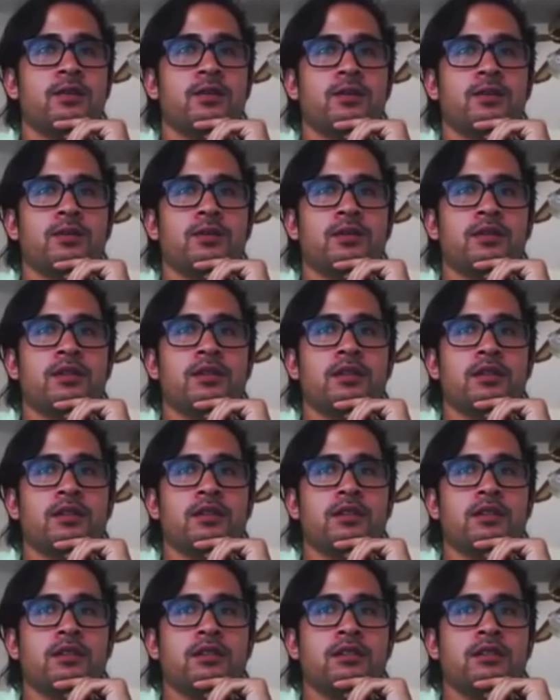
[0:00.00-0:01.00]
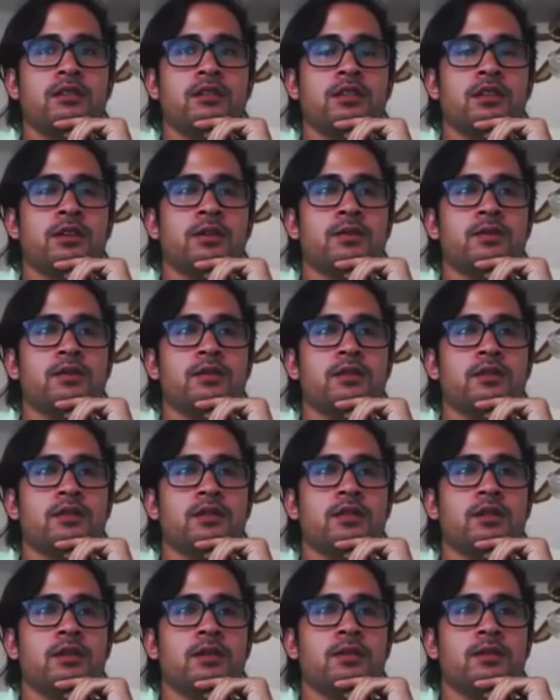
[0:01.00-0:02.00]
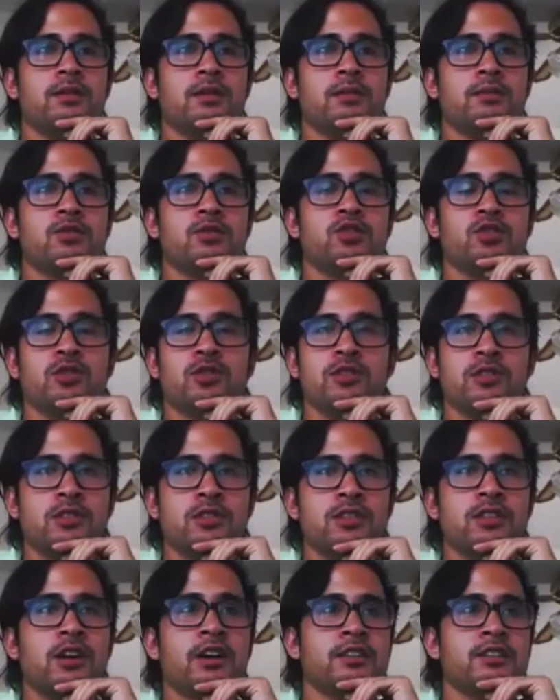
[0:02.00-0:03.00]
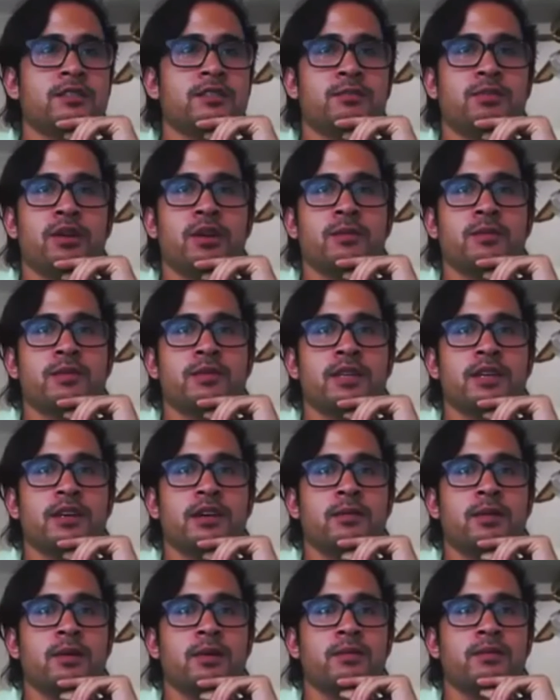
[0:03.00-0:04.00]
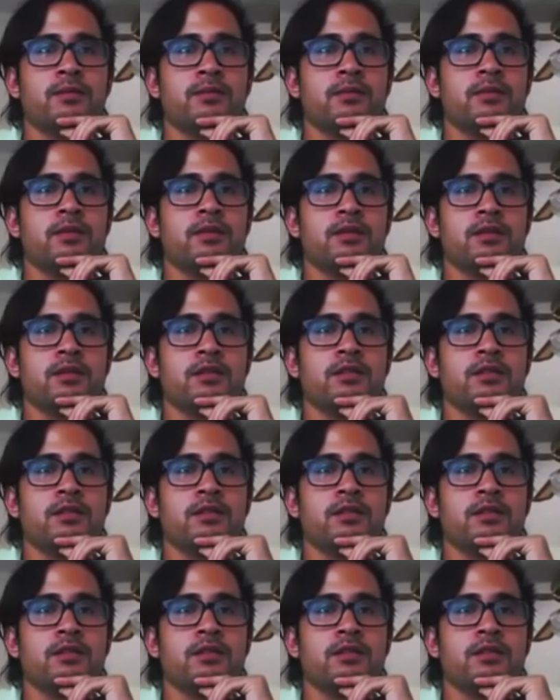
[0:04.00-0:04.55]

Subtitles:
Well, I'm sure there's tons of problems that come up,